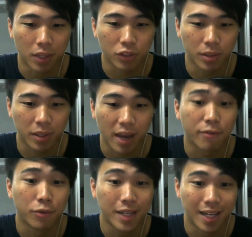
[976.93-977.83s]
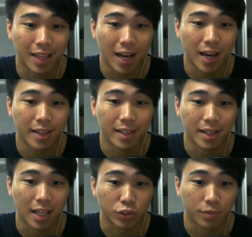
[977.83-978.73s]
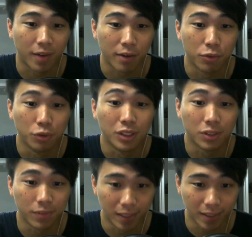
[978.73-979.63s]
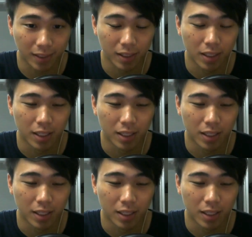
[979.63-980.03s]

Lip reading: actually carefully align the electrifying runes first.